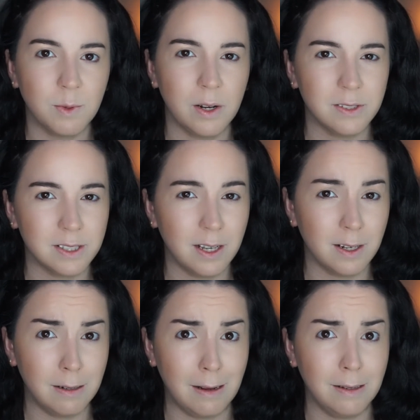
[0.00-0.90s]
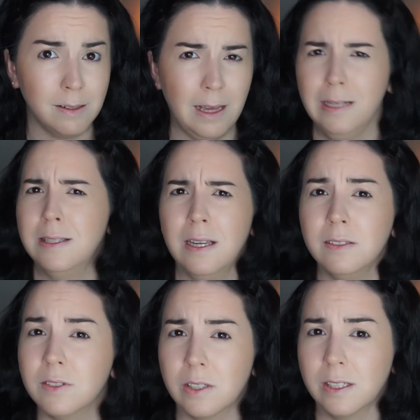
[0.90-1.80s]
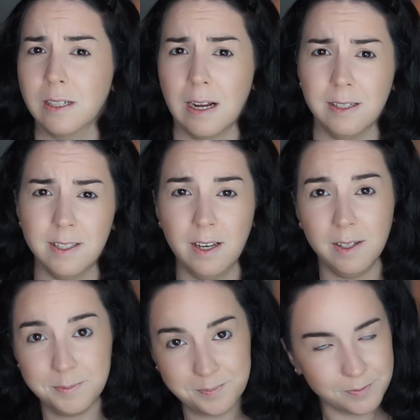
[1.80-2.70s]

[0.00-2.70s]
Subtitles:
when I was like 18 turning 19.